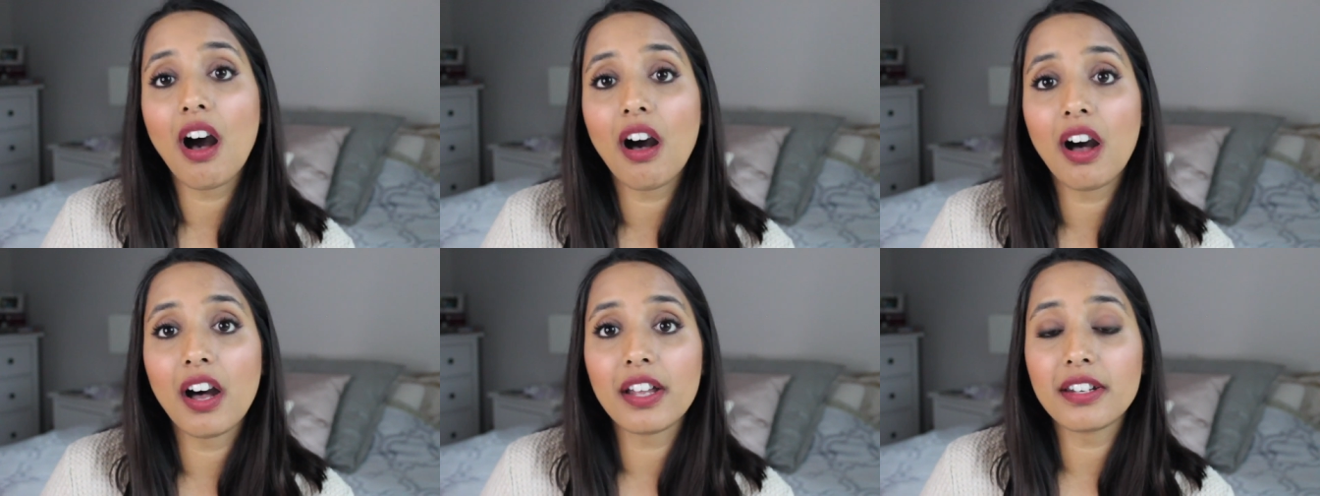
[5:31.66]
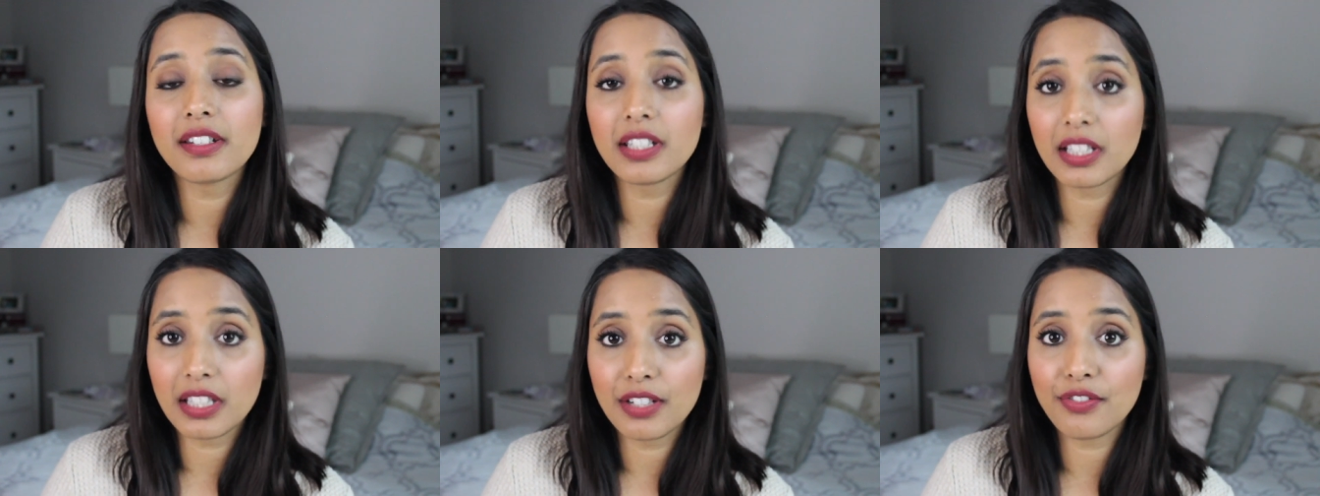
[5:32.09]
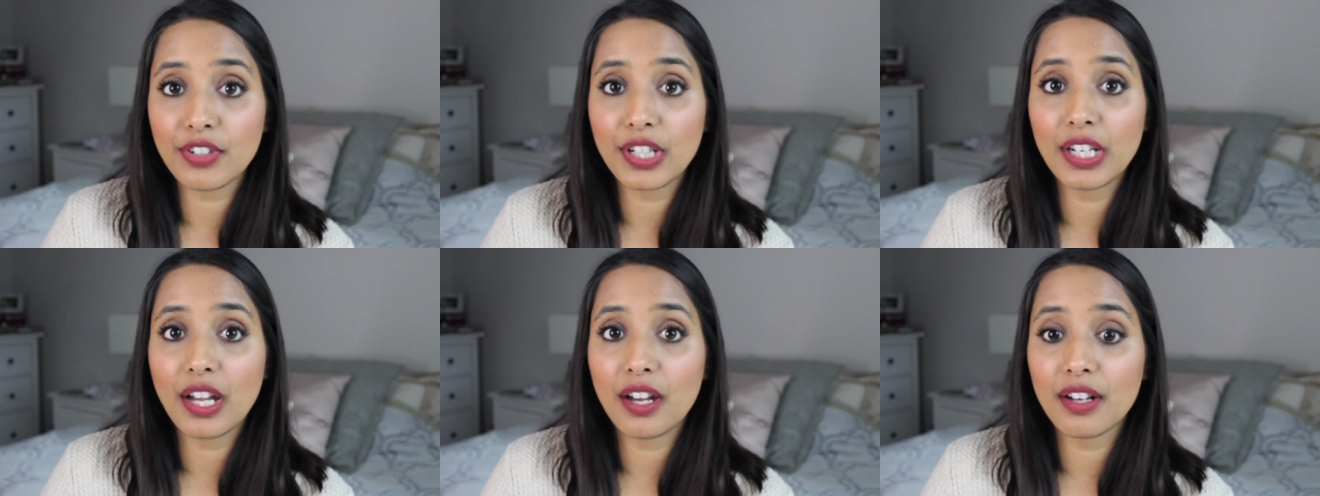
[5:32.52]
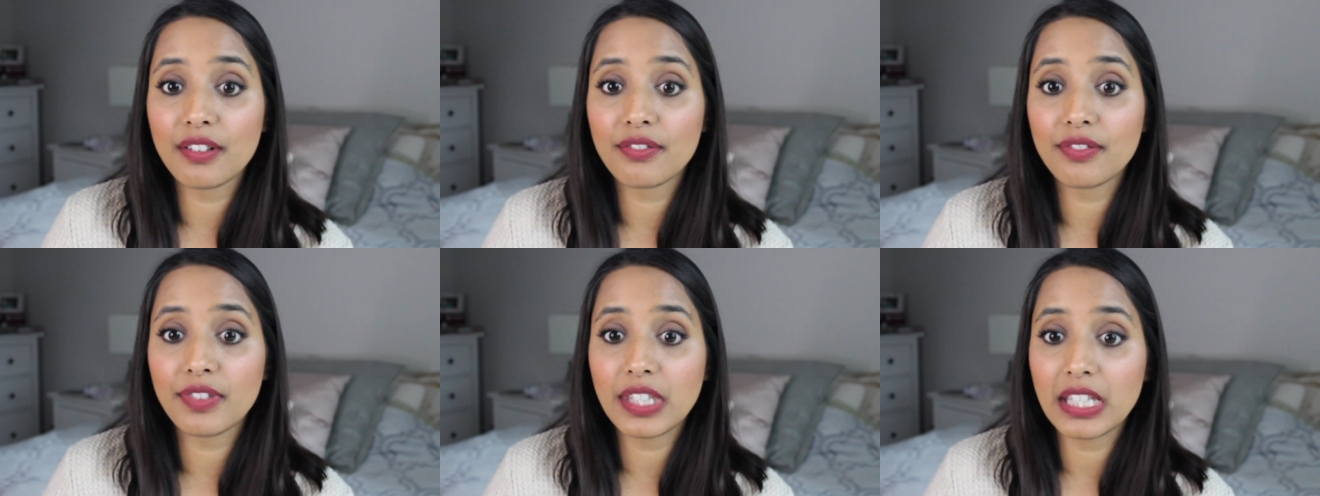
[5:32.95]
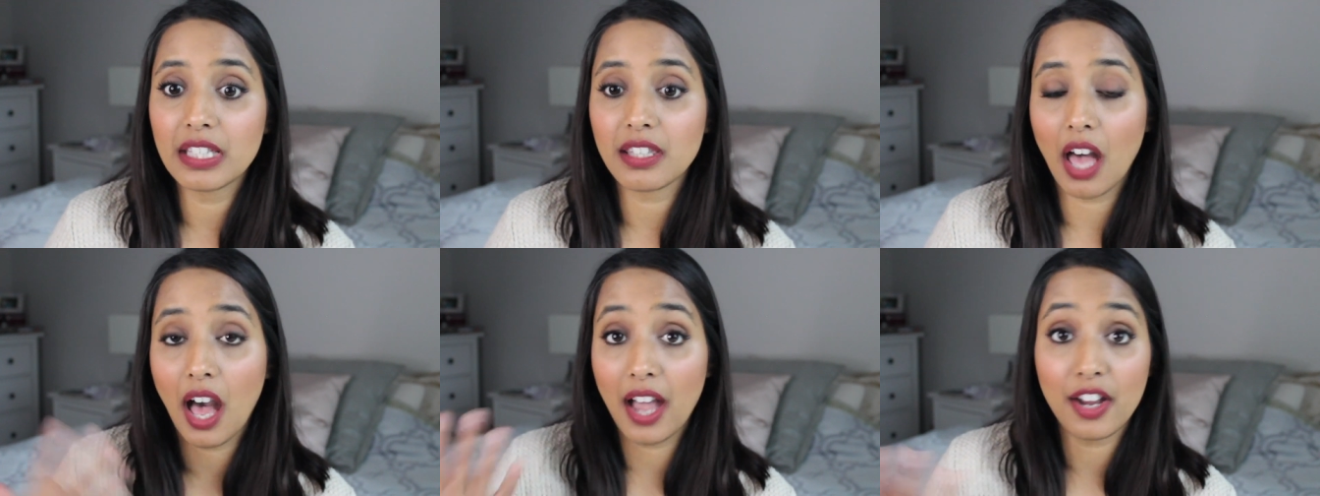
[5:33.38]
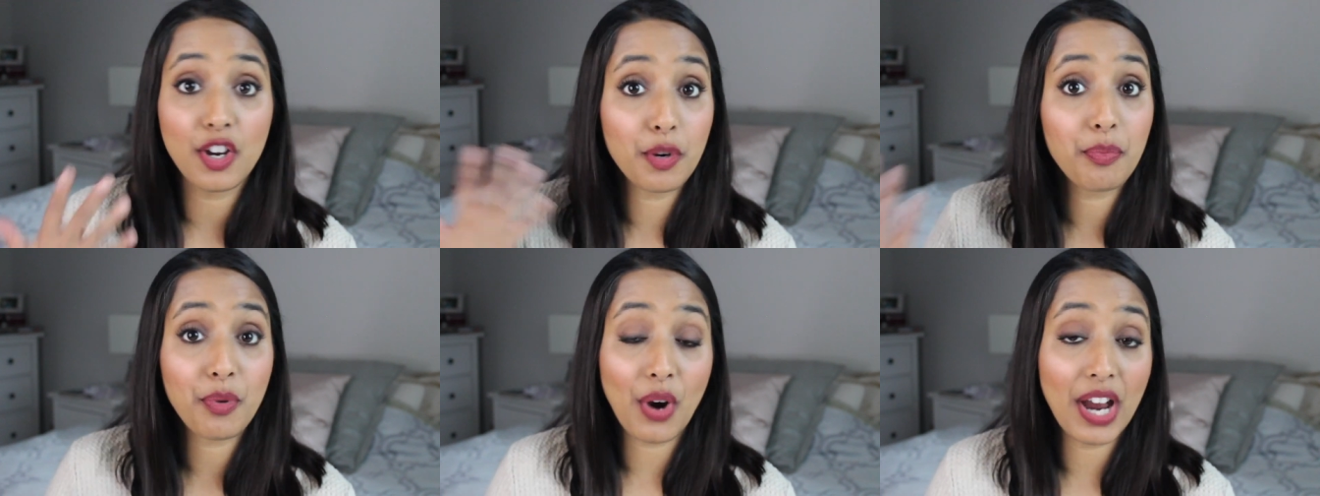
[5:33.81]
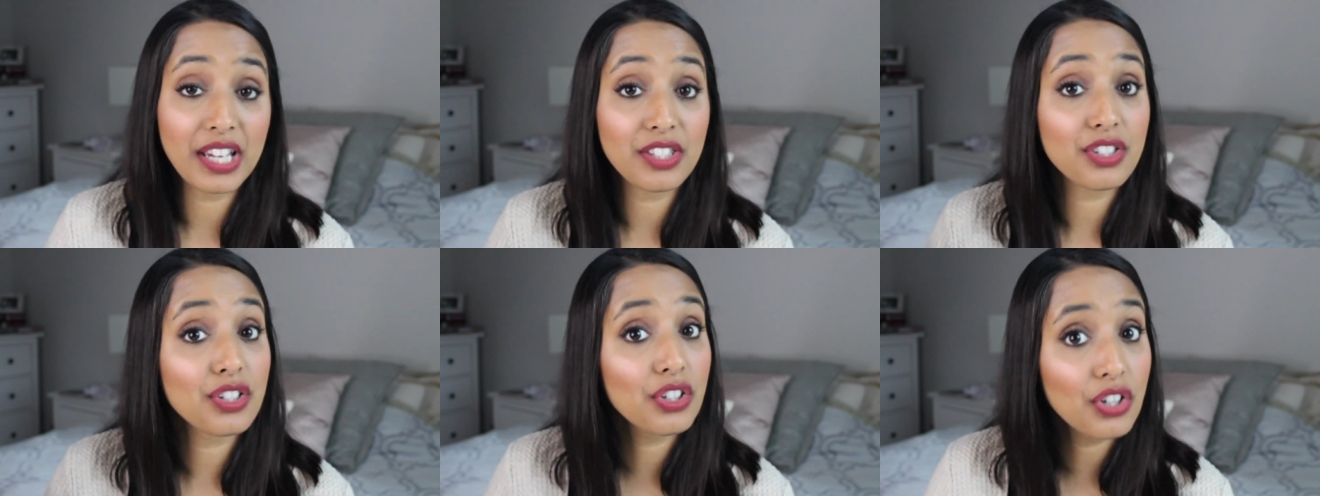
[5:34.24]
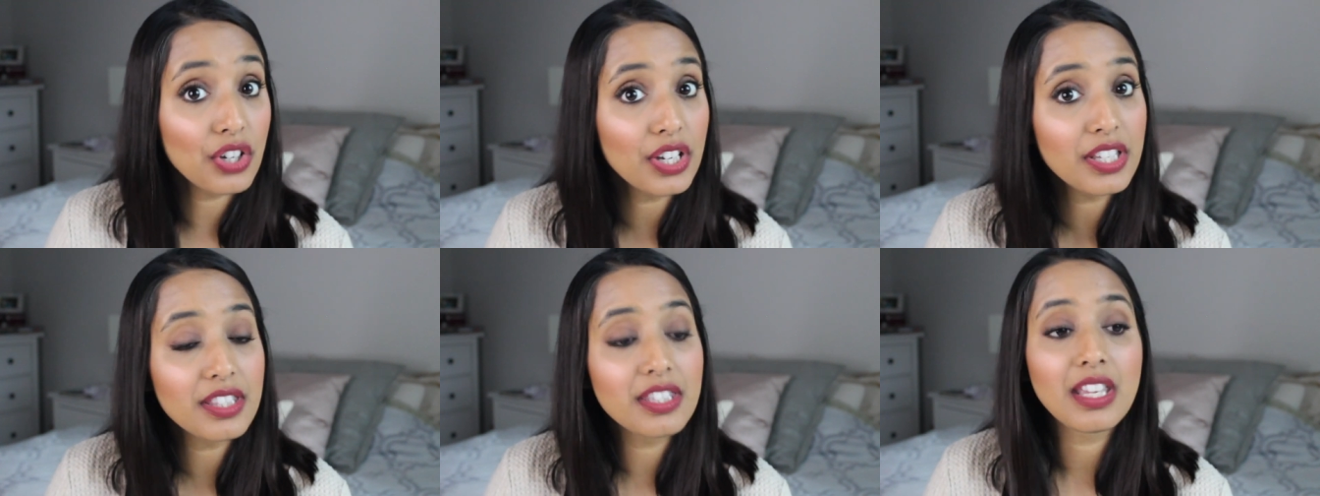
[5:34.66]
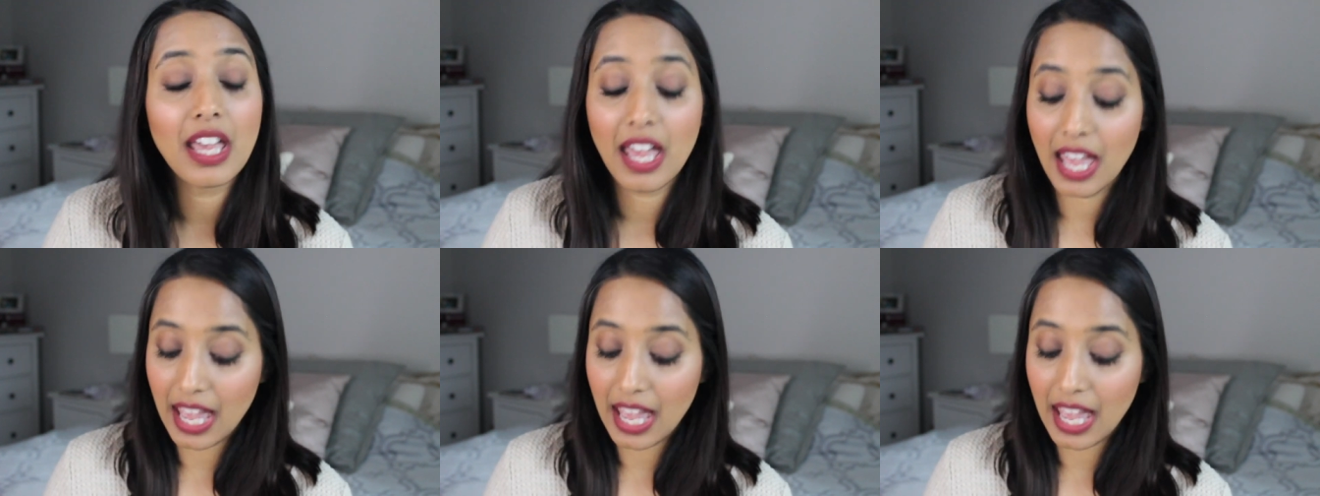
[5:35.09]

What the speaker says: on delivery of these higher priced goods.